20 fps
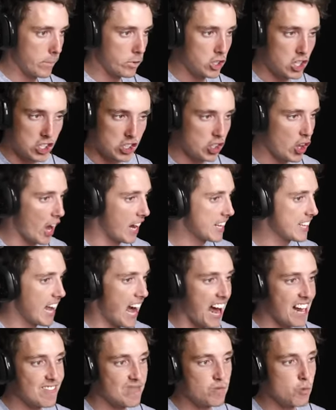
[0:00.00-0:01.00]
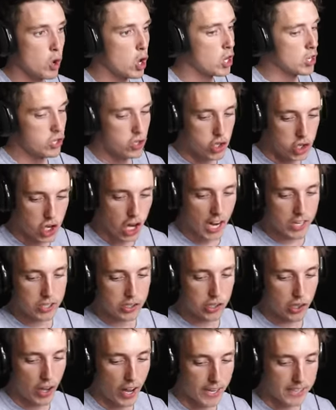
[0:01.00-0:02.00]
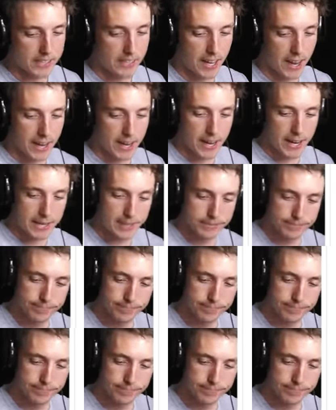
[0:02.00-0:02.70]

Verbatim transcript: Just like that. Just like that, eh?